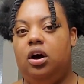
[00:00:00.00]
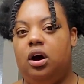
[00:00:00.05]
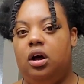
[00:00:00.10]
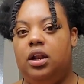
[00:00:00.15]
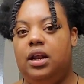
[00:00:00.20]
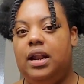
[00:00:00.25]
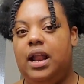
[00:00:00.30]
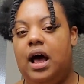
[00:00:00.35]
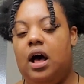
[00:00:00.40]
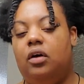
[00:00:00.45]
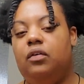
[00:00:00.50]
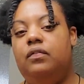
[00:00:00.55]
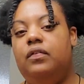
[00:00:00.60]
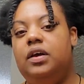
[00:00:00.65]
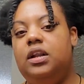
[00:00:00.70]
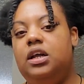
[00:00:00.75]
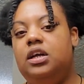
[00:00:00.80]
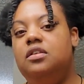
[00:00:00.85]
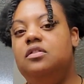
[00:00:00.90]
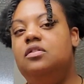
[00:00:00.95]
audit
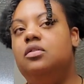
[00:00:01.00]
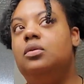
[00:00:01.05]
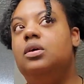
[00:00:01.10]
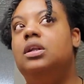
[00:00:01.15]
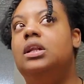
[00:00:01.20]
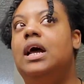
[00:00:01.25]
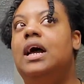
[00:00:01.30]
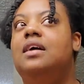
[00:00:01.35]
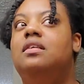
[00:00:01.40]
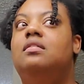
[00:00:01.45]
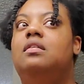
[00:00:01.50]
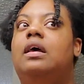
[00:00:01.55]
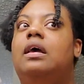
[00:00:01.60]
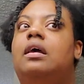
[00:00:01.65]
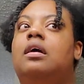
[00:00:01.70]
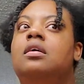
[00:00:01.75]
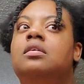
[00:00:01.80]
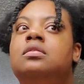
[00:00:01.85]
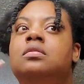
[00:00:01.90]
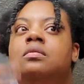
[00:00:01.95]
outfit into a nice
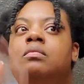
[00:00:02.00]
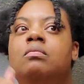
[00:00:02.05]
like